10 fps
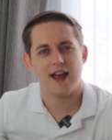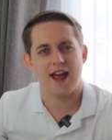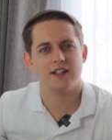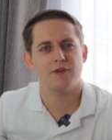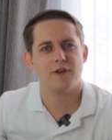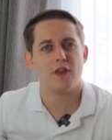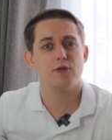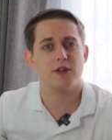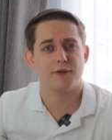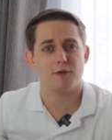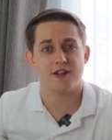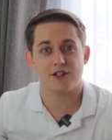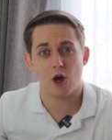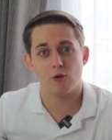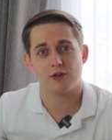And for those of you
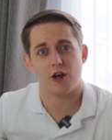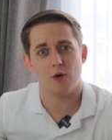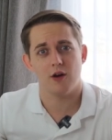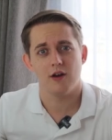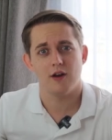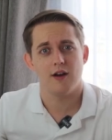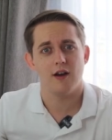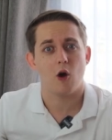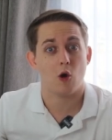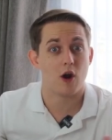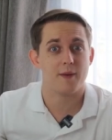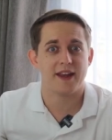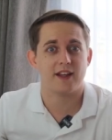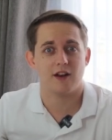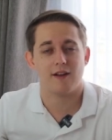that don't know, alright
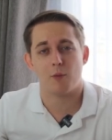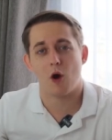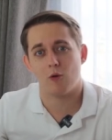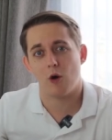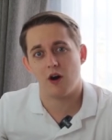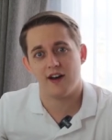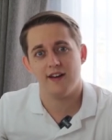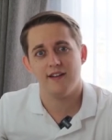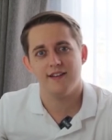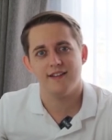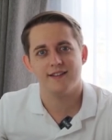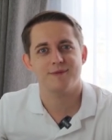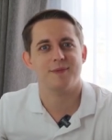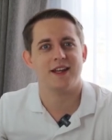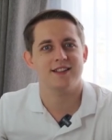mate, can I have a bottle of water?
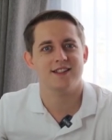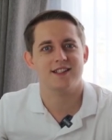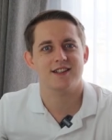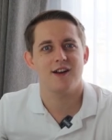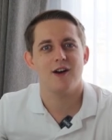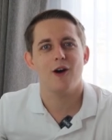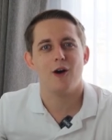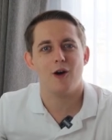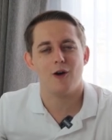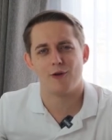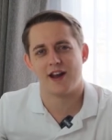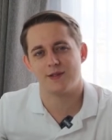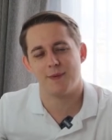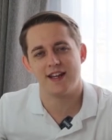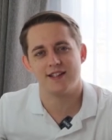means,
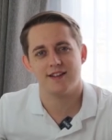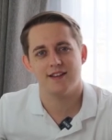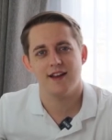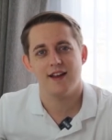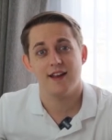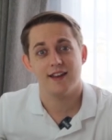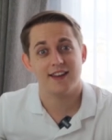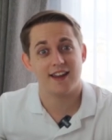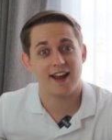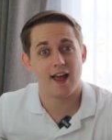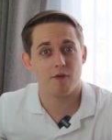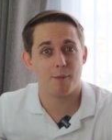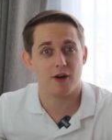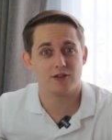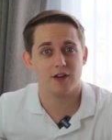alright mate, can I have a
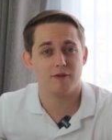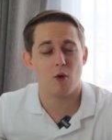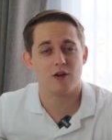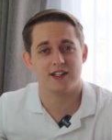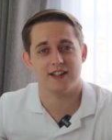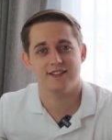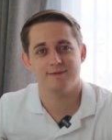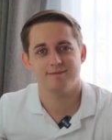bottle of water?